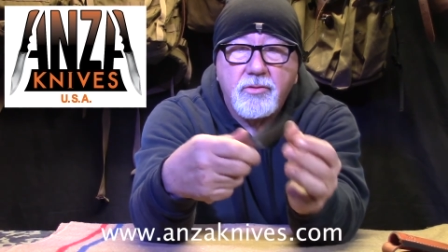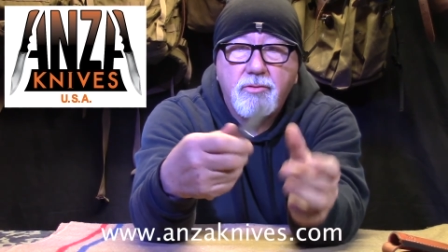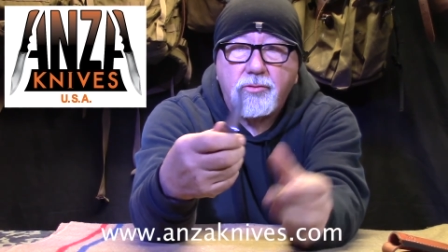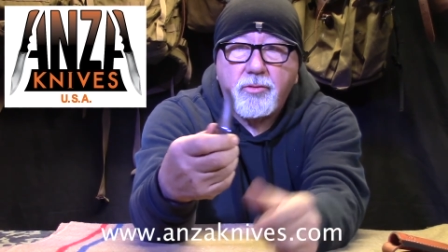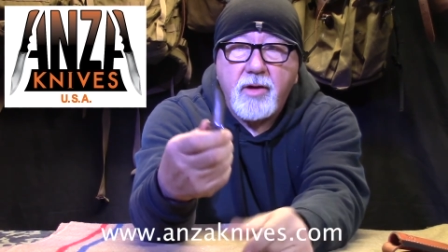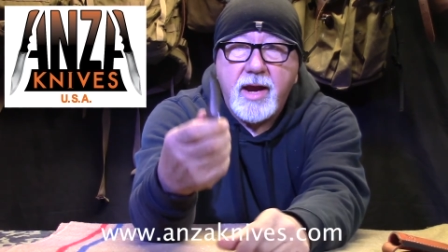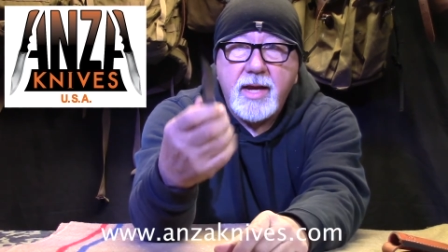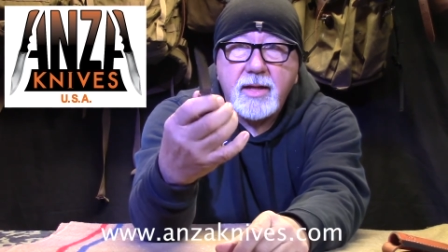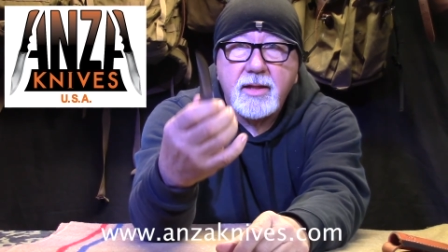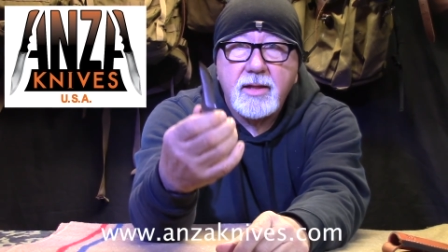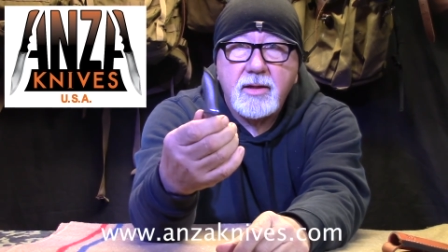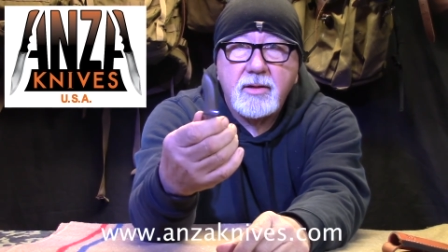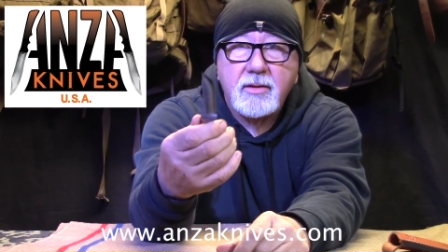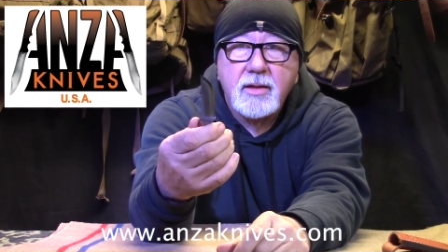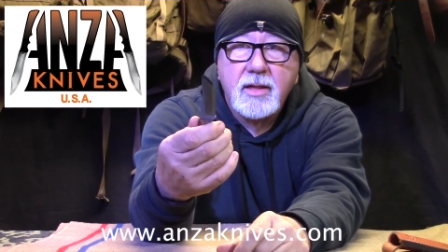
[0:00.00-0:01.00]
great
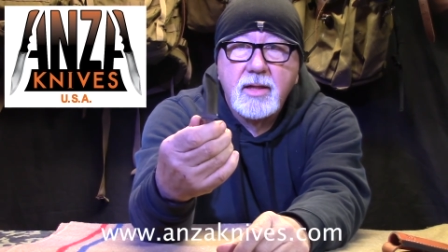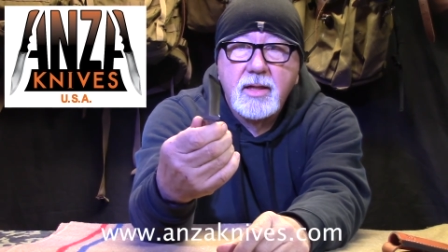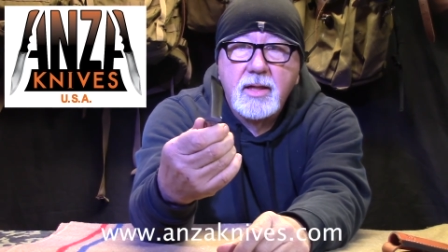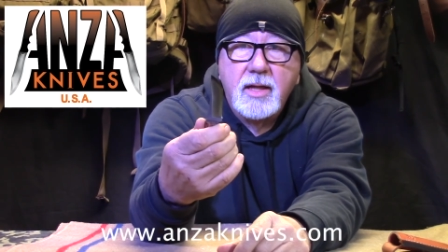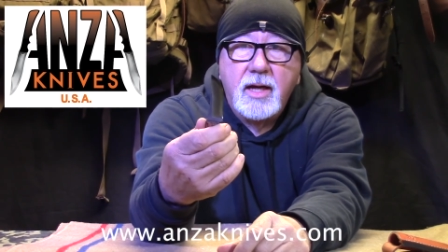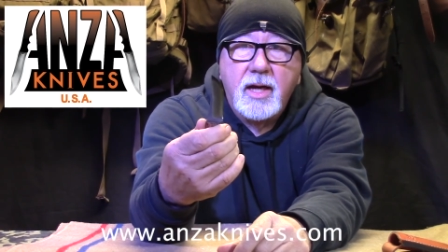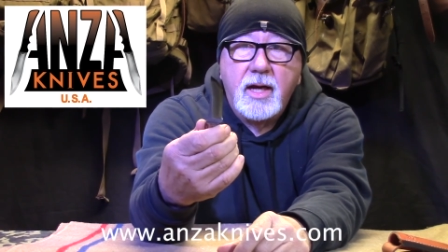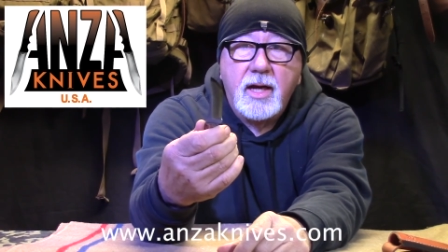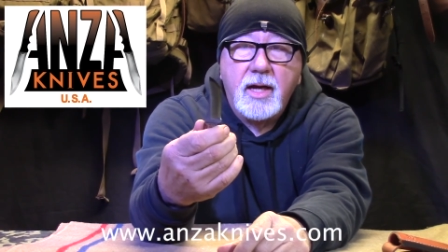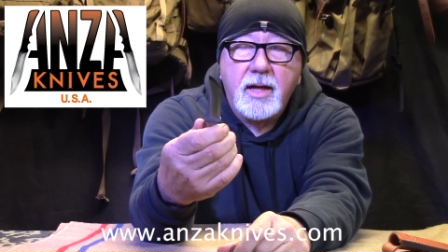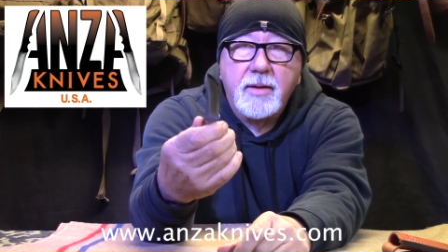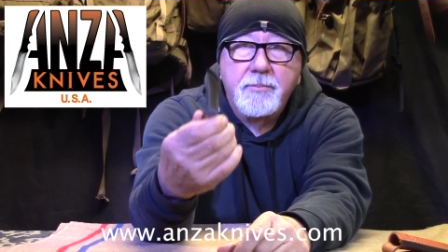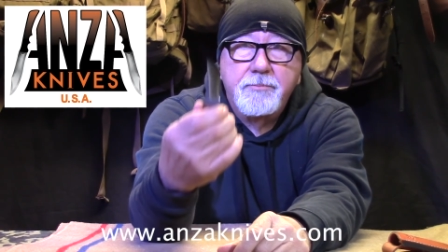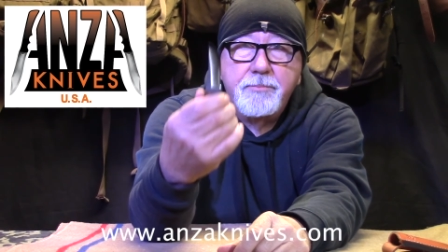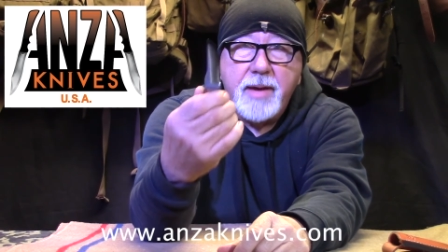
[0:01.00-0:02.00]
little
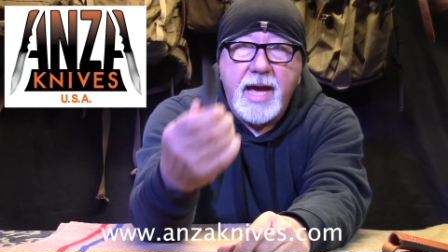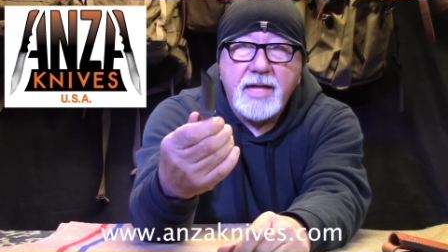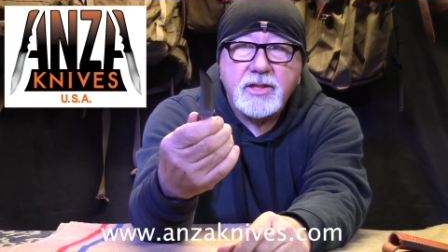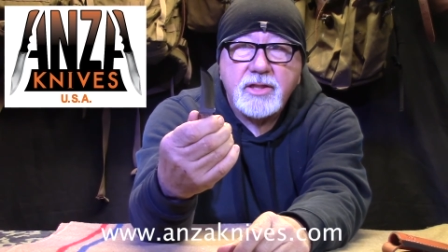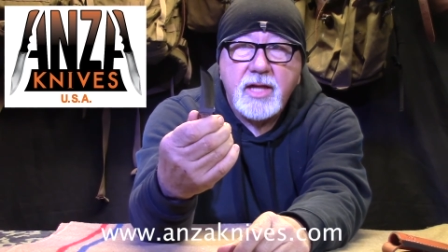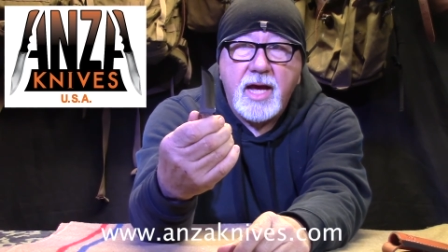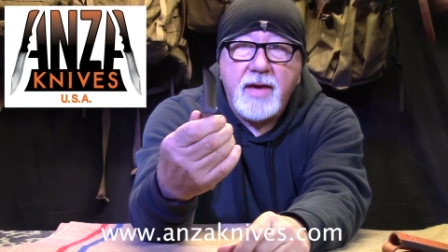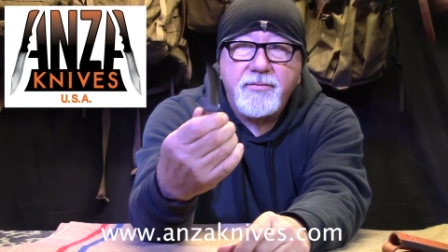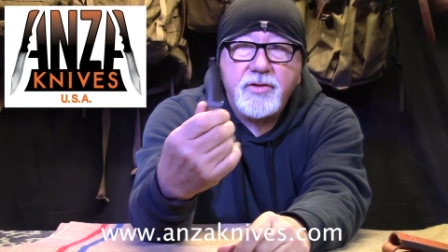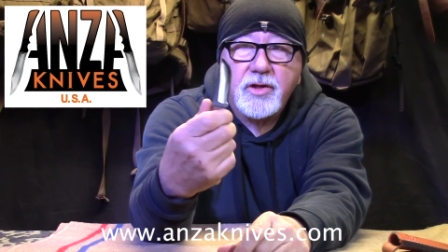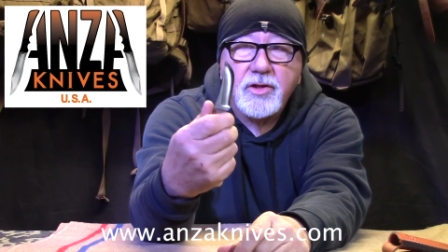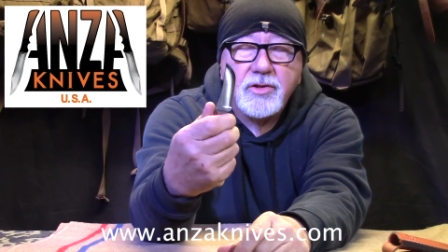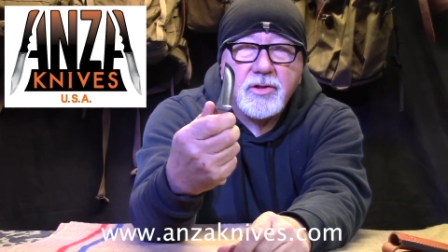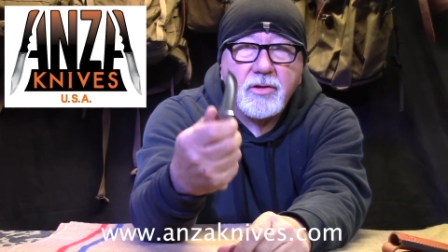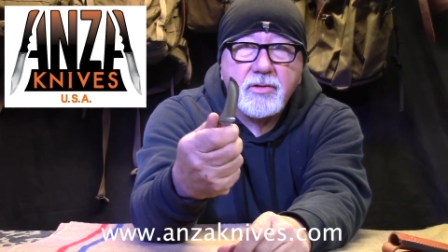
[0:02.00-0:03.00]
uh, patch knife. You
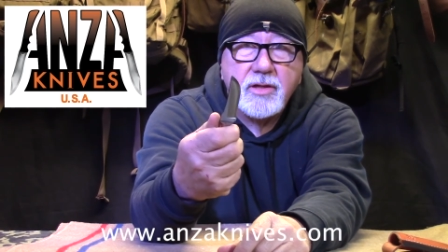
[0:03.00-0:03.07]
could turn